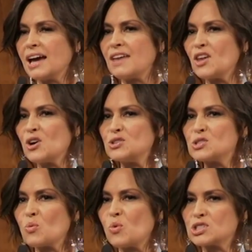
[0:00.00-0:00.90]
and
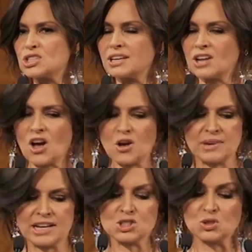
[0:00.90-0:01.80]
those watching at home,
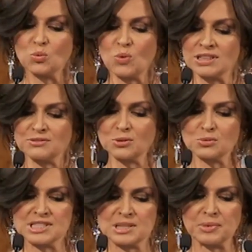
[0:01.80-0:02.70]
and our 2 wonderful
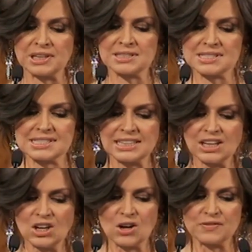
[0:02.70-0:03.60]
recipients
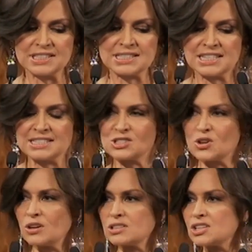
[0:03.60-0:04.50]
of this year's
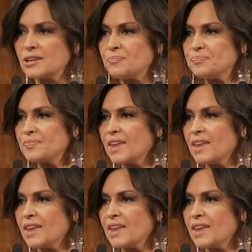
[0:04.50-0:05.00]
scholarship,